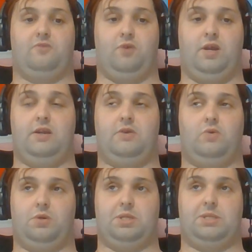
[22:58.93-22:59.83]
for granted
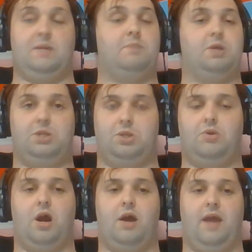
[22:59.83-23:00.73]
or just simply
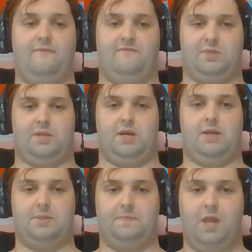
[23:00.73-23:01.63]
do not
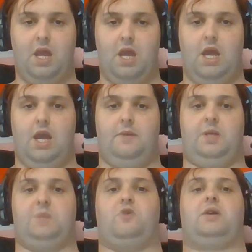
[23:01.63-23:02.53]
emphasize.
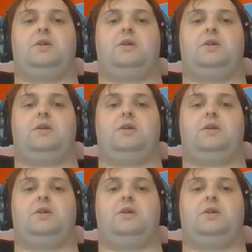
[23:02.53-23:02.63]
These